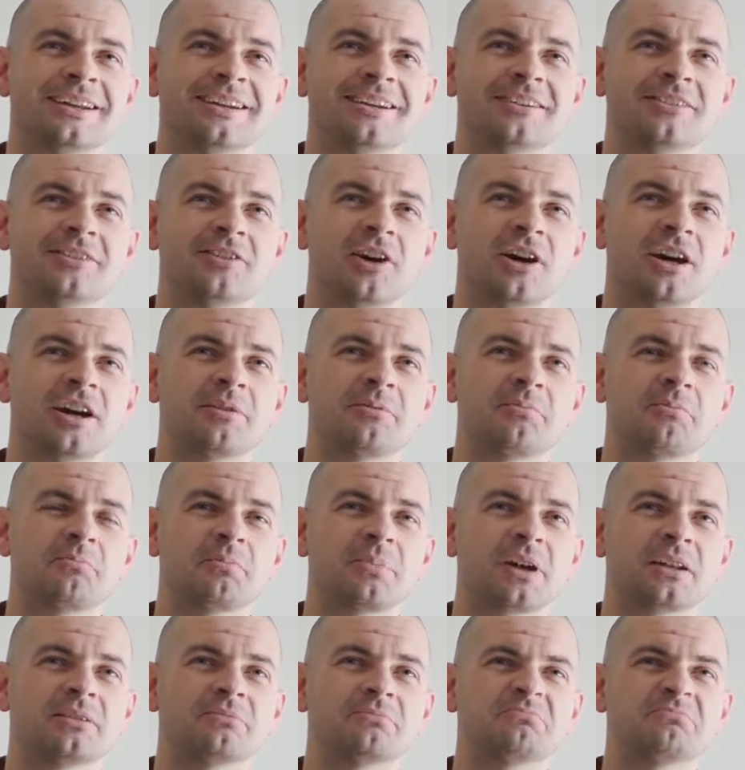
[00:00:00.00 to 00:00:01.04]
Right?
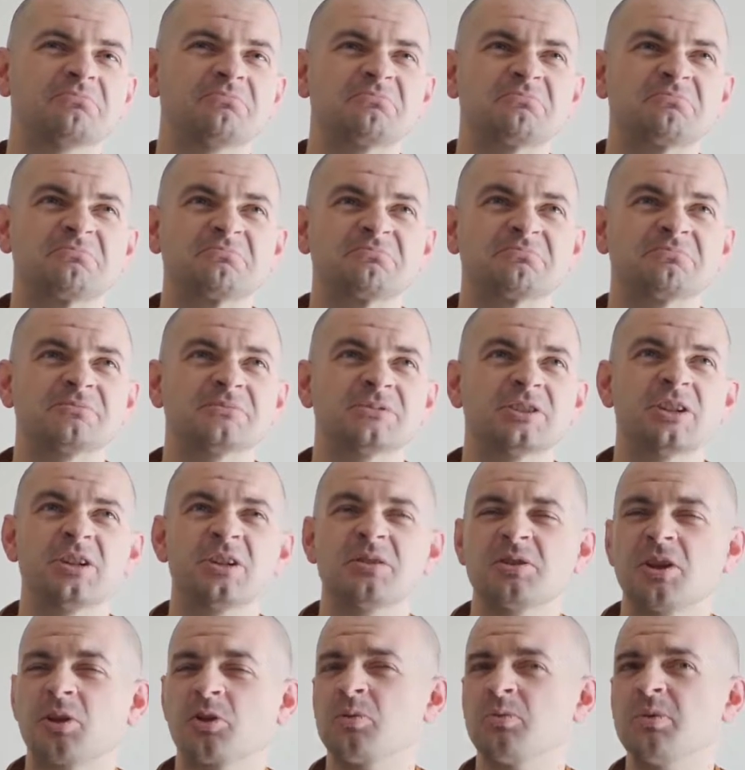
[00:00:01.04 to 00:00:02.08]
But no,
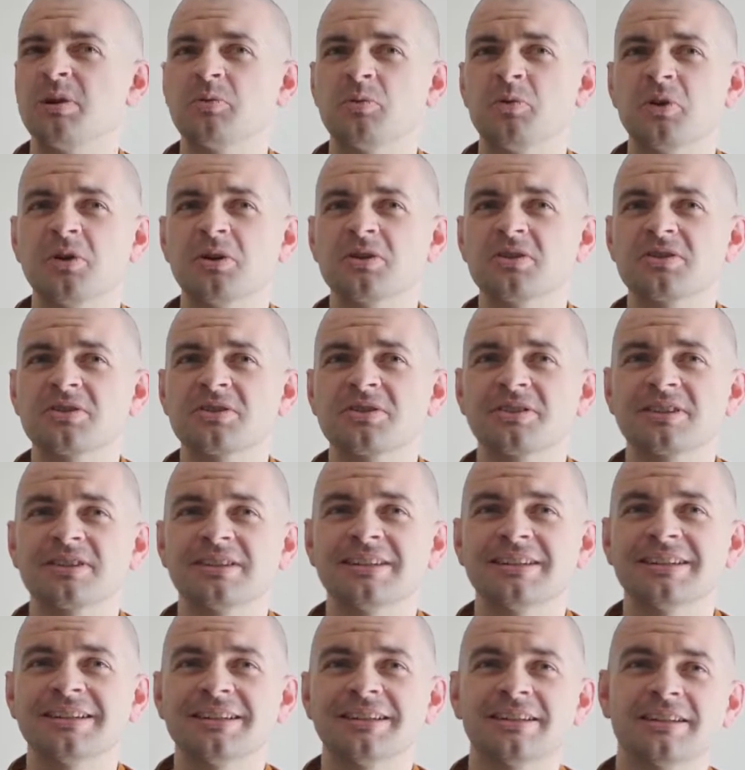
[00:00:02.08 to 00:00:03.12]
that could be worse.
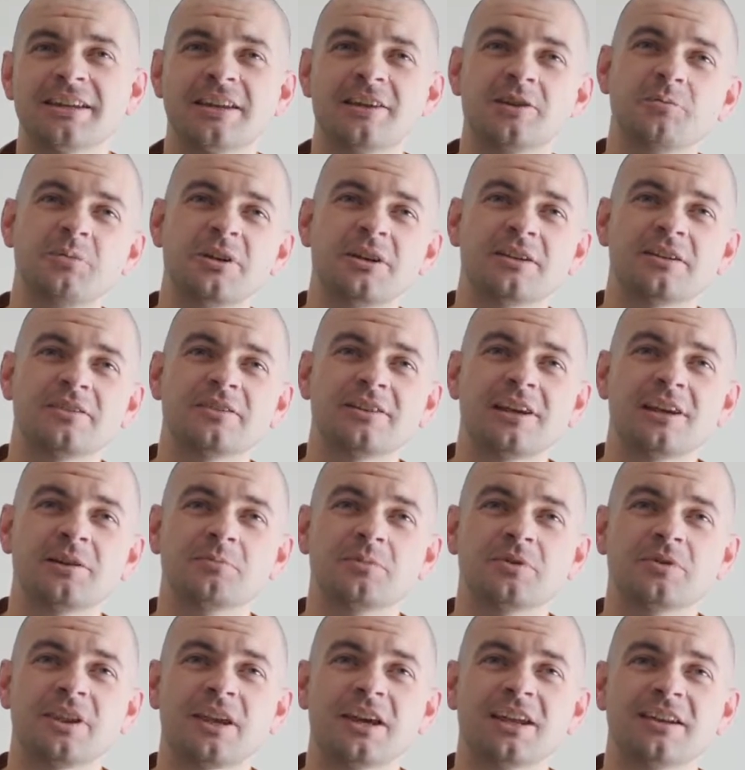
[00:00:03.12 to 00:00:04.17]
Can you be content
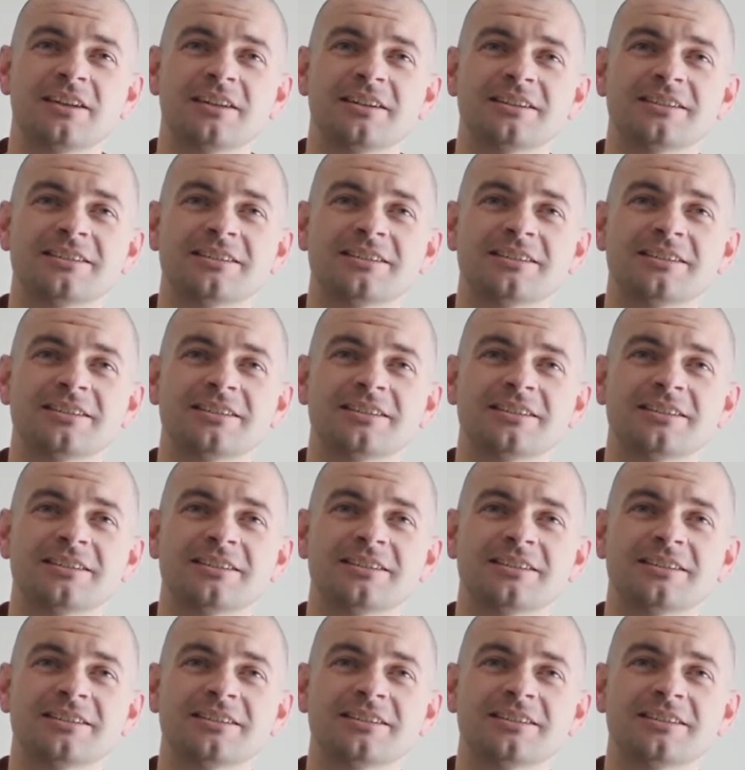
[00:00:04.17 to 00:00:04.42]
with that?